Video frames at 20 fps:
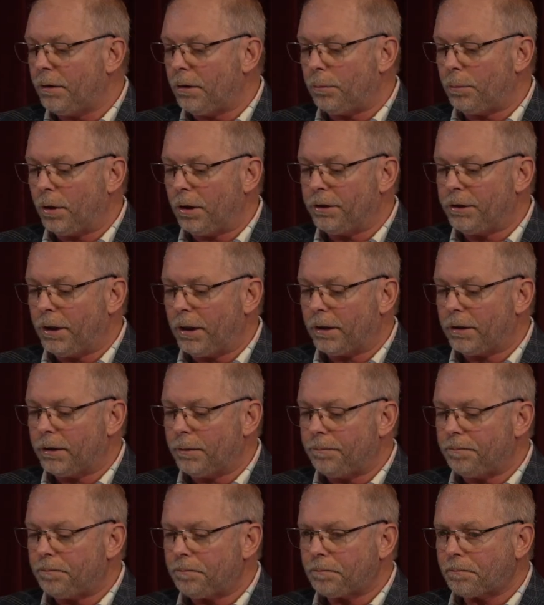to the project.
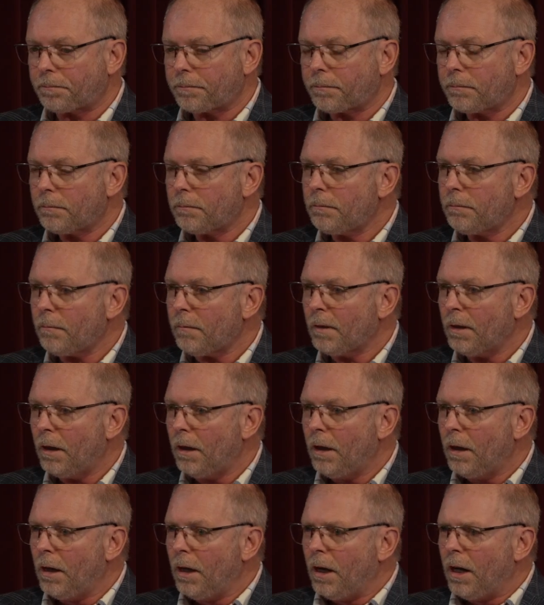
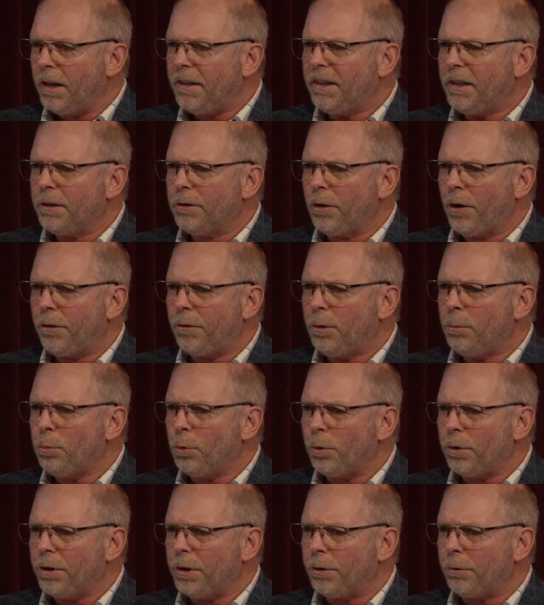I think another
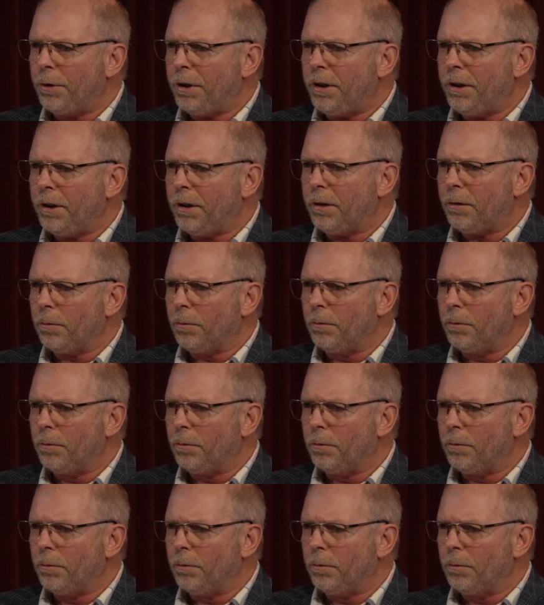important ingredient